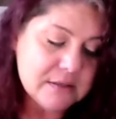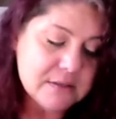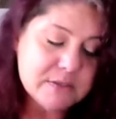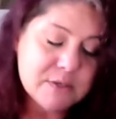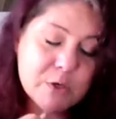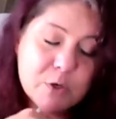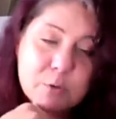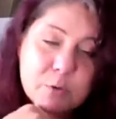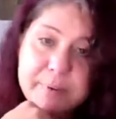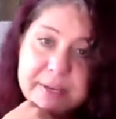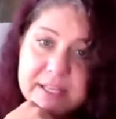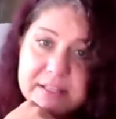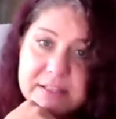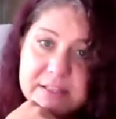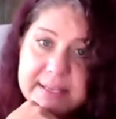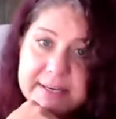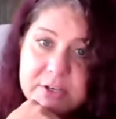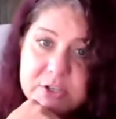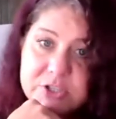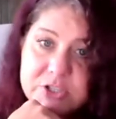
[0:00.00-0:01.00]
2 being
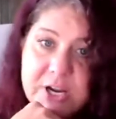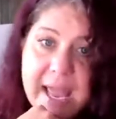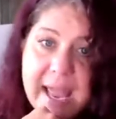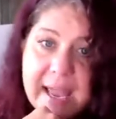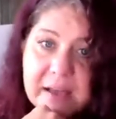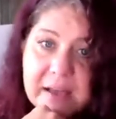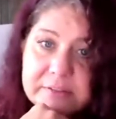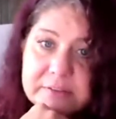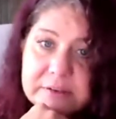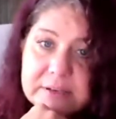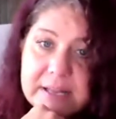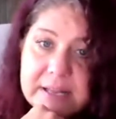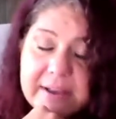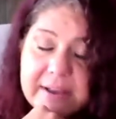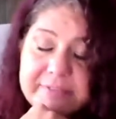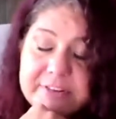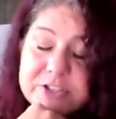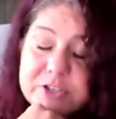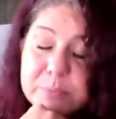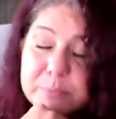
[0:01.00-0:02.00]
the inner child,
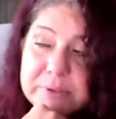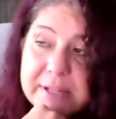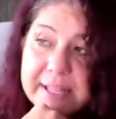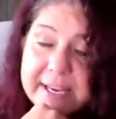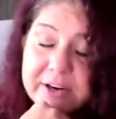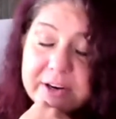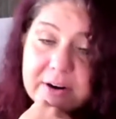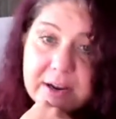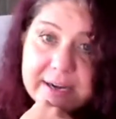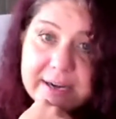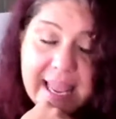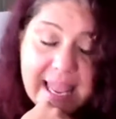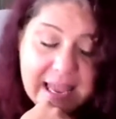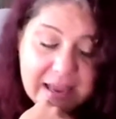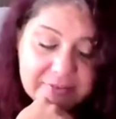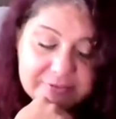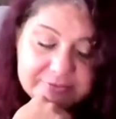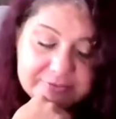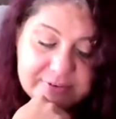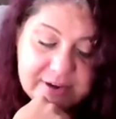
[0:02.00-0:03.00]
life is your playground,
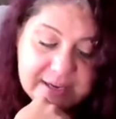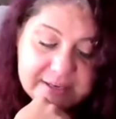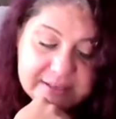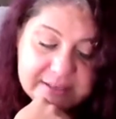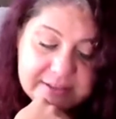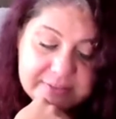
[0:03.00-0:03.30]
have fun.